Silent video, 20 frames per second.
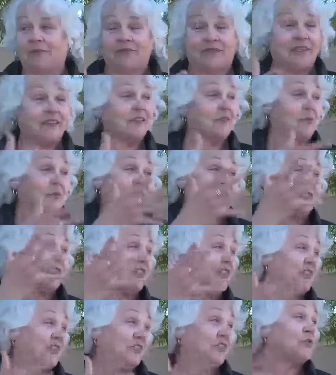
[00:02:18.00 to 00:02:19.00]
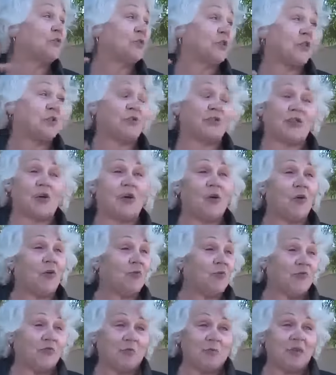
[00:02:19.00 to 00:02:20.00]
This was just too close to home
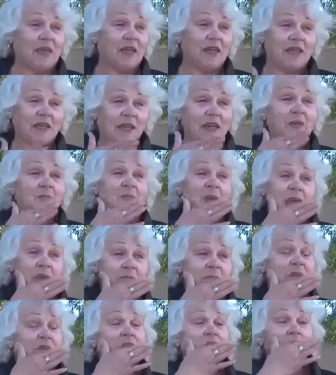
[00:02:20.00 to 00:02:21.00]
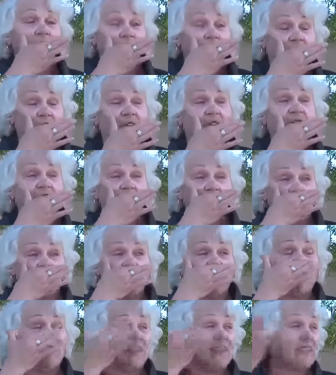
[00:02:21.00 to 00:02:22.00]
for me. Made me really
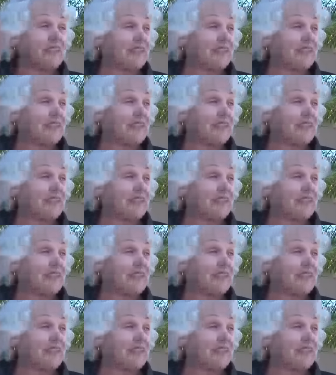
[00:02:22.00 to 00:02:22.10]
nervous and